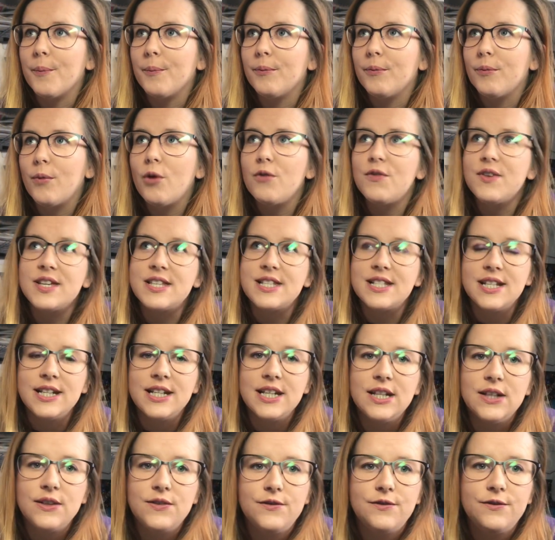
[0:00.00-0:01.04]

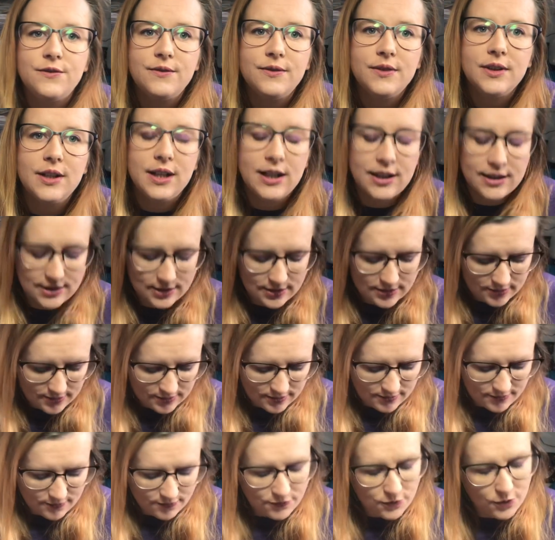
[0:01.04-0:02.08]
obviously
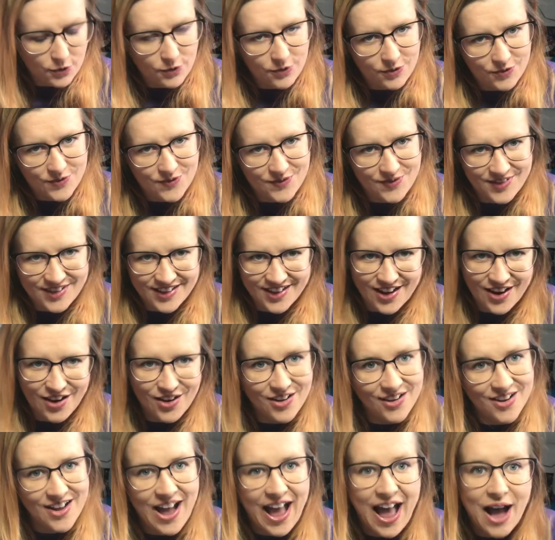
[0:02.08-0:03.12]
for the
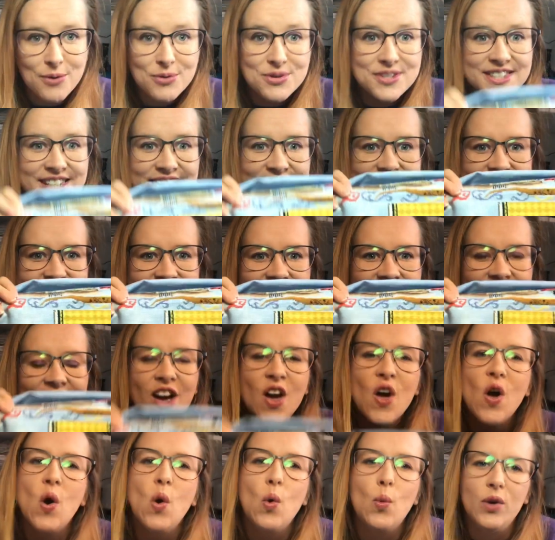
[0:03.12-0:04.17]
houses,
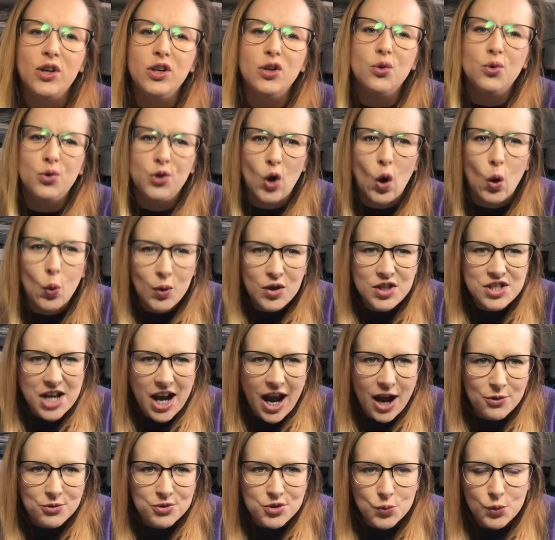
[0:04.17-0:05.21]
we all know which
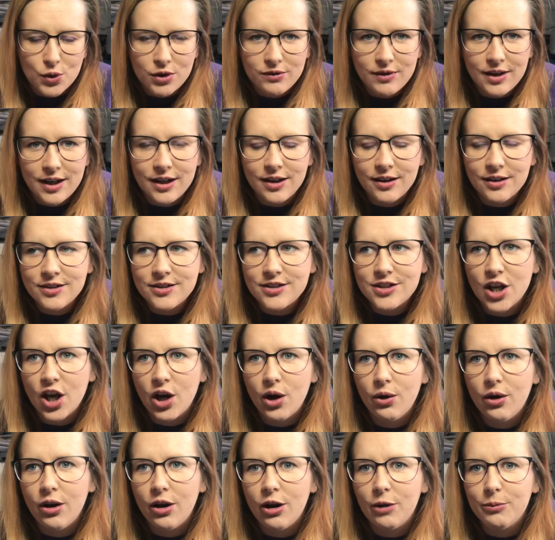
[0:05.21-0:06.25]
house we're in. So
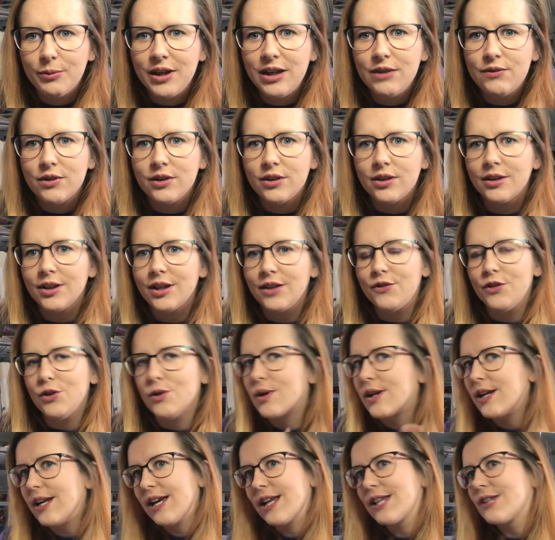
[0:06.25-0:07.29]
even if you
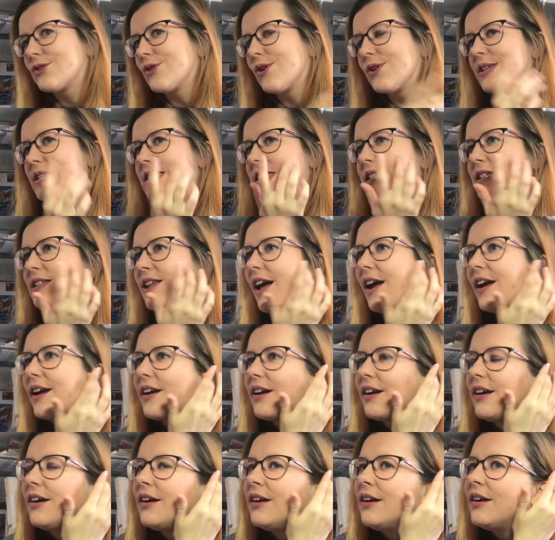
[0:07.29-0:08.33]
clicked on like
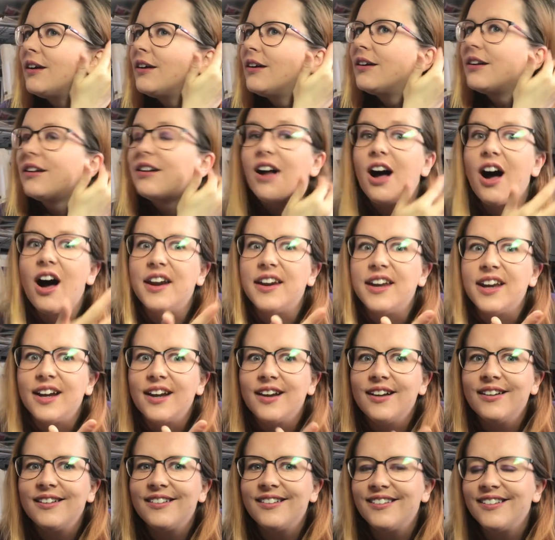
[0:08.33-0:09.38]

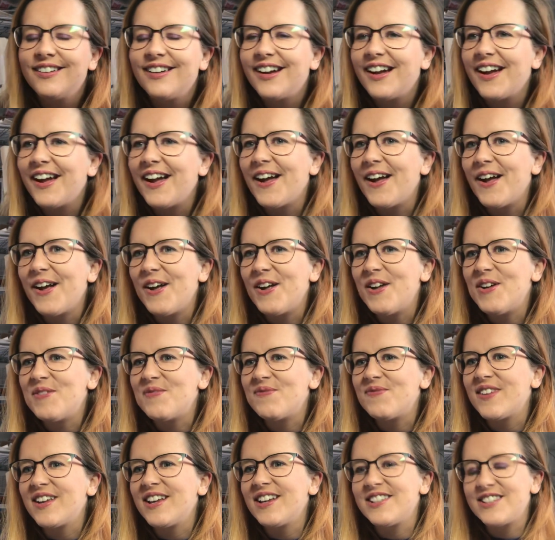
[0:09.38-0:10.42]
Cunning,
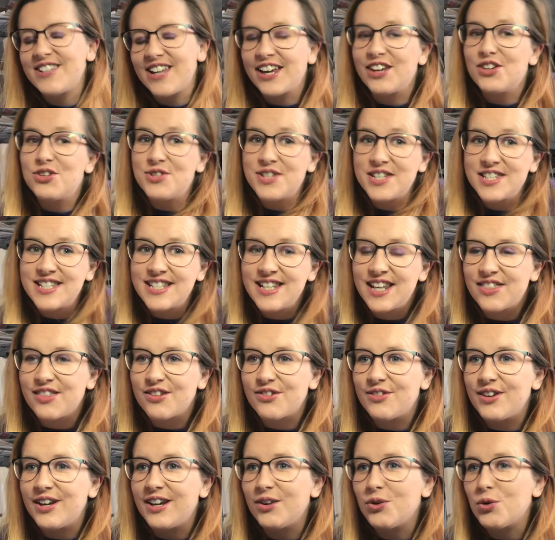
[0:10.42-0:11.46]
it takes you to
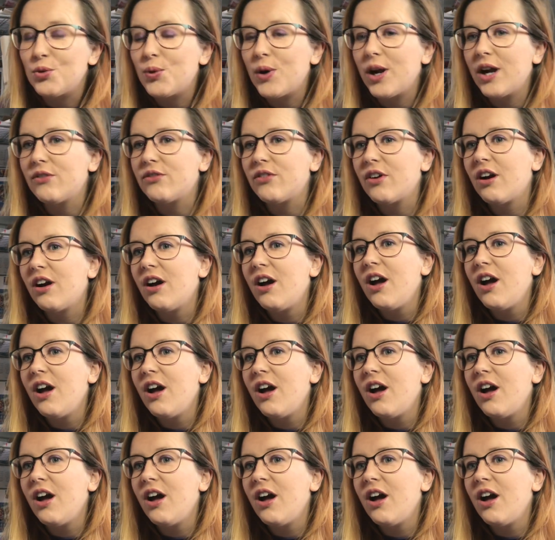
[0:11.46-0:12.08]
Slytherin or whatever,